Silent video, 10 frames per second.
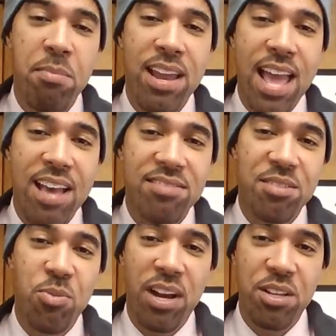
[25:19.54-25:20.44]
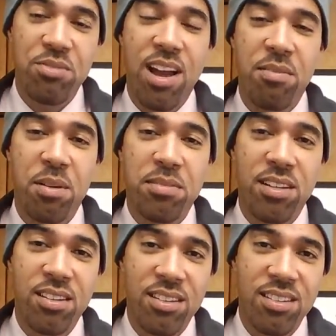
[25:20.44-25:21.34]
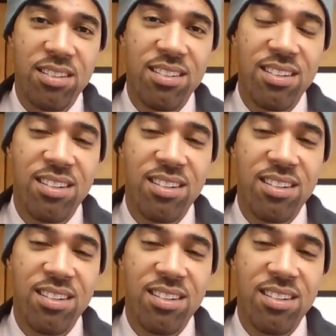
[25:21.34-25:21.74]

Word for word: man asked you why you driving up there. He